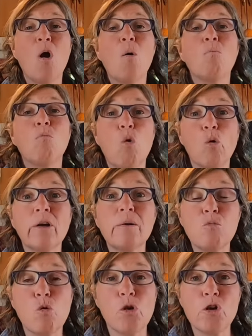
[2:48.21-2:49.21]
More and
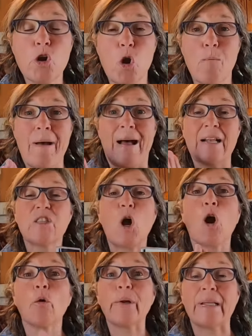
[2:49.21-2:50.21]
more nomads
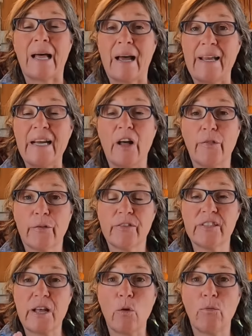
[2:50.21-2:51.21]
are relying on their
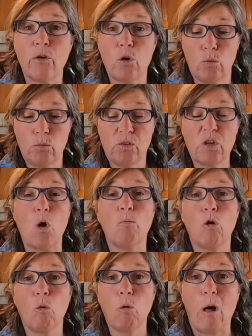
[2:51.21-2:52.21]
cell phones, a
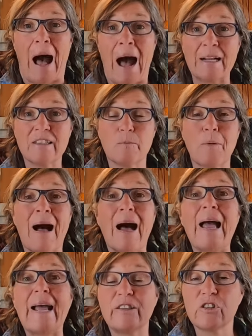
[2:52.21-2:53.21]
mobile hotspot,
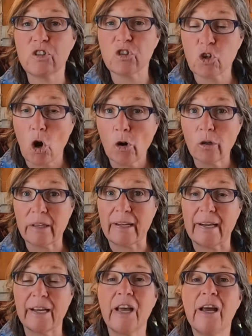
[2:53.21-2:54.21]
and
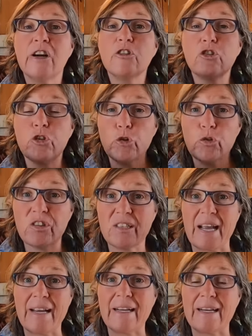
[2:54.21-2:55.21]
Starlink to
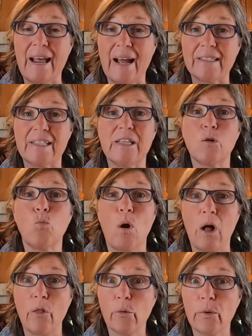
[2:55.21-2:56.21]
stay connected
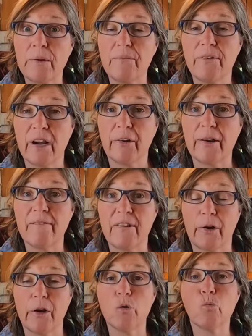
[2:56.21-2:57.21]
while they're in very,
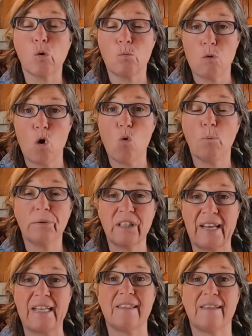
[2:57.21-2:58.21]
very remote
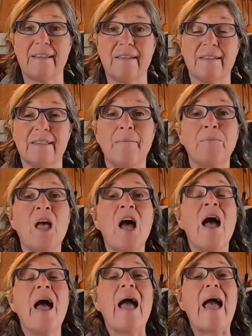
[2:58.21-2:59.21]
places.
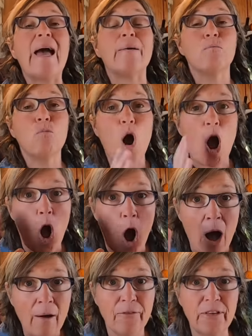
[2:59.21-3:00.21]
And
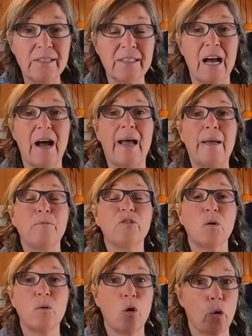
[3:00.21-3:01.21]
oftentimes,
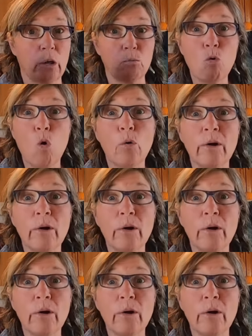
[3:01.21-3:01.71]
or more